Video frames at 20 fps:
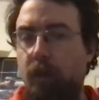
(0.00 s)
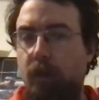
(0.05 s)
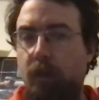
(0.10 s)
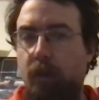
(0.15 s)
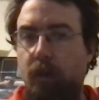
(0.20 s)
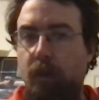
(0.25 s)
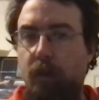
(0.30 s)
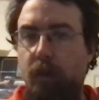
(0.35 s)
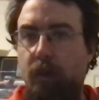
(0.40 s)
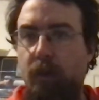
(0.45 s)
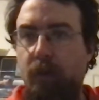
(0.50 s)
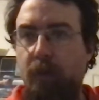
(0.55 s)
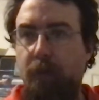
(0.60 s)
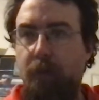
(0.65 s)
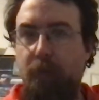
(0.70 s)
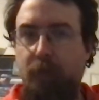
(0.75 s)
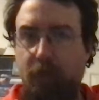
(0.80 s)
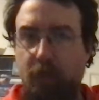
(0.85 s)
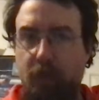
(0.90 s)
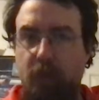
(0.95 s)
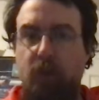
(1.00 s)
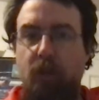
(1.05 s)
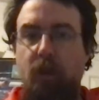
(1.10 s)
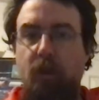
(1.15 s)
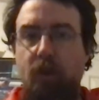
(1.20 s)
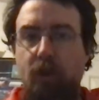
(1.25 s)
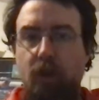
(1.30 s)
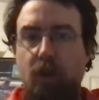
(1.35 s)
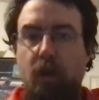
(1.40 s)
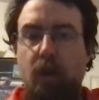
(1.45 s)
uh,
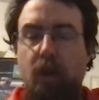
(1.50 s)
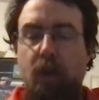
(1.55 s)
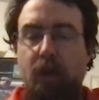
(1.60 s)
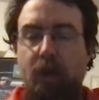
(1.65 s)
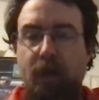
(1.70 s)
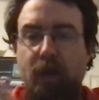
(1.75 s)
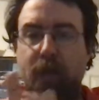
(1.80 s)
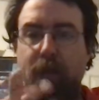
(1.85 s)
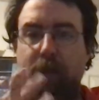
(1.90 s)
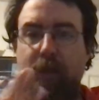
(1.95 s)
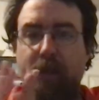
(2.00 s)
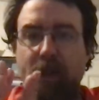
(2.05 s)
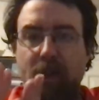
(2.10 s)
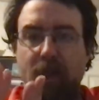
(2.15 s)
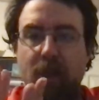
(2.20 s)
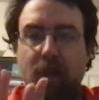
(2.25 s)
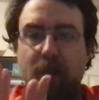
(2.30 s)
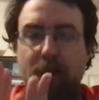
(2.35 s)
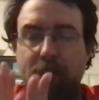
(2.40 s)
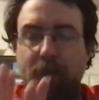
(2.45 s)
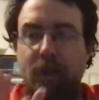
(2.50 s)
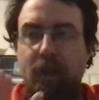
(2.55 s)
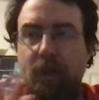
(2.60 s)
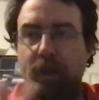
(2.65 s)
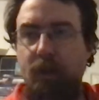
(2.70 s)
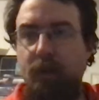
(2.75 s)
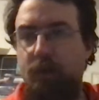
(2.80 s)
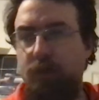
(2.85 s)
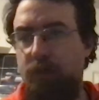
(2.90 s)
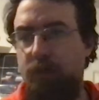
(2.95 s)
Katana, and many many
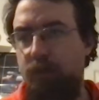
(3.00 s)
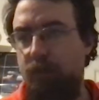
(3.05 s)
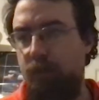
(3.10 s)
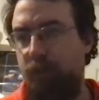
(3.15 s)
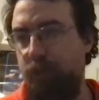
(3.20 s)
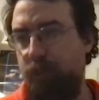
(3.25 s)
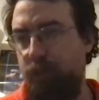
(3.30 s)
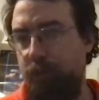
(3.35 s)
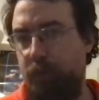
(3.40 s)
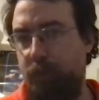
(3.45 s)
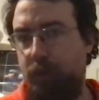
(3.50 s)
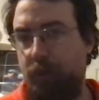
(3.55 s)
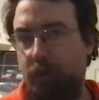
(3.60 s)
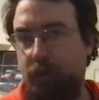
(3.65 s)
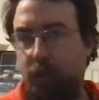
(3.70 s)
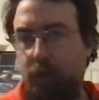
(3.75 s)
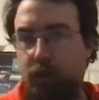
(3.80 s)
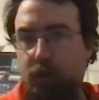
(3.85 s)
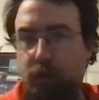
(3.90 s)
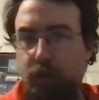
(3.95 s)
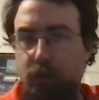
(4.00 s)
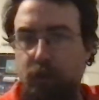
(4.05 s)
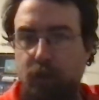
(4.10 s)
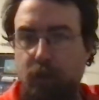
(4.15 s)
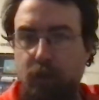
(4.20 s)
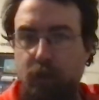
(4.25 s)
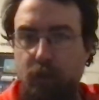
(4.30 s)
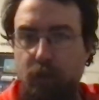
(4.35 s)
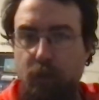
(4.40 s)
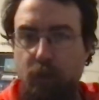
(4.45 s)
others. I mean,
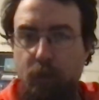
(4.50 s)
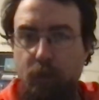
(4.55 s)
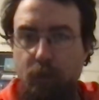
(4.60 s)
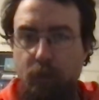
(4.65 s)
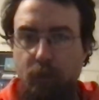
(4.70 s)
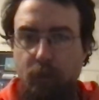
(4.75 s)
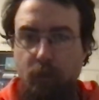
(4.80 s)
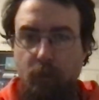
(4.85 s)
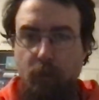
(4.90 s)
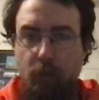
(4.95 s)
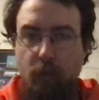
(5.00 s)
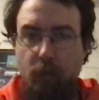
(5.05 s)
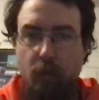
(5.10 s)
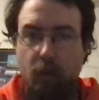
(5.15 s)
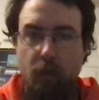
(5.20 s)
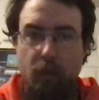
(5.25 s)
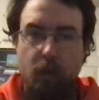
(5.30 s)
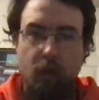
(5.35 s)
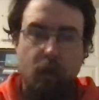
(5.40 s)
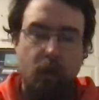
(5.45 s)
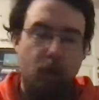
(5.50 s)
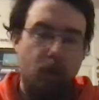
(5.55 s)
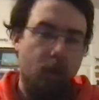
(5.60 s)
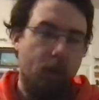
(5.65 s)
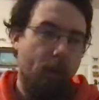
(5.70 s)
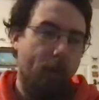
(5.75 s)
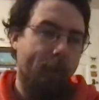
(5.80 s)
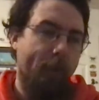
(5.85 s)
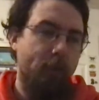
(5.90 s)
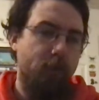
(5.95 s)
so
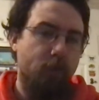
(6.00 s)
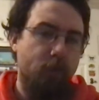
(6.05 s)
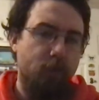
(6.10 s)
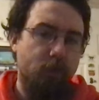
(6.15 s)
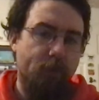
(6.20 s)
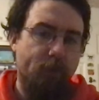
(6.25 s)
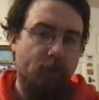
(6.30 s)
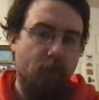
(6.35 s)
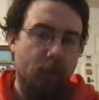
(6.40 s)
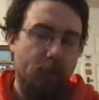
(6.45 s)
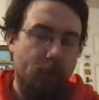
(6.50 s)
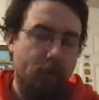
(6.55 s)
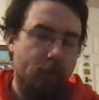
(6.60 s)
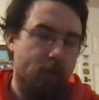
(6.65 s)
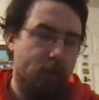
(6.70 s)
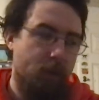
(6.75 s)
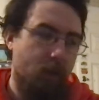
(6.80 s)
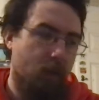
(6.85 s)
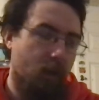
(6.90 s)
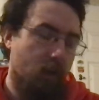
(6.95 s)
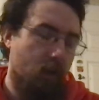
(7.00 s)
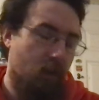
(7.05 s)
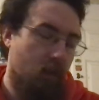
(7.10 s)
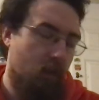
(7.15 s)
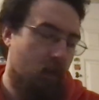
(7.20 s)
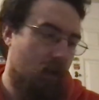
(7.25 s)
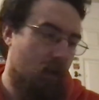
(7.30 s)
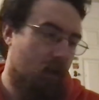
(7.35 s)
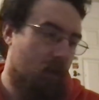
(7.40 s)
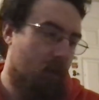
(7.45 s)
not sure who's developing this
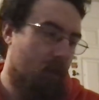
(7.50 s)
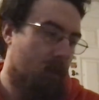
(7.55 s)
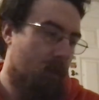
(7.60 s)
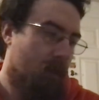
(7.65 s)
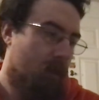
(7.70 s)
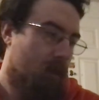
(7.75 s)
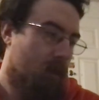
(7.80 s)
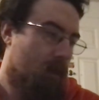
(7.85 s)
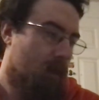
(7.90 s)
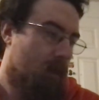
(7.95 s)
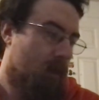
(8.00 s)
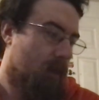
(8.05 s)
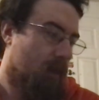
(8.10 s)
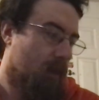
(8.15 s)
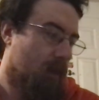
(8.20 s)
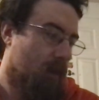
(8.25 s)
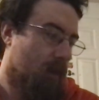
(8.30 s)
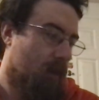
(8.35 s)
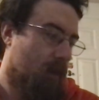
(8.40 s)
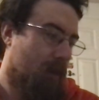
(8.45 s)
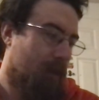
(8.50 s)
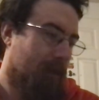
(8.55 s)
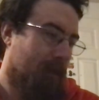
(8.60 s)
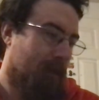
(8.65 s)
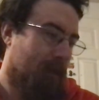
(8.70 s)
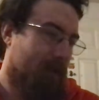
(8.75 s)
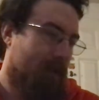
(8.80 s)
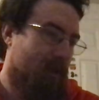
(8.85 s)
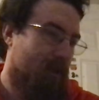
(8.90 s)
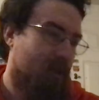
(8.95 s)
game, hey,
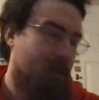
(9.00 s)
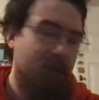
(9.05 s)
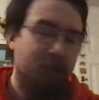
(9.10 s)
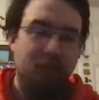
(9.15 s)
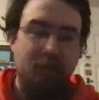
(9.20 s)
but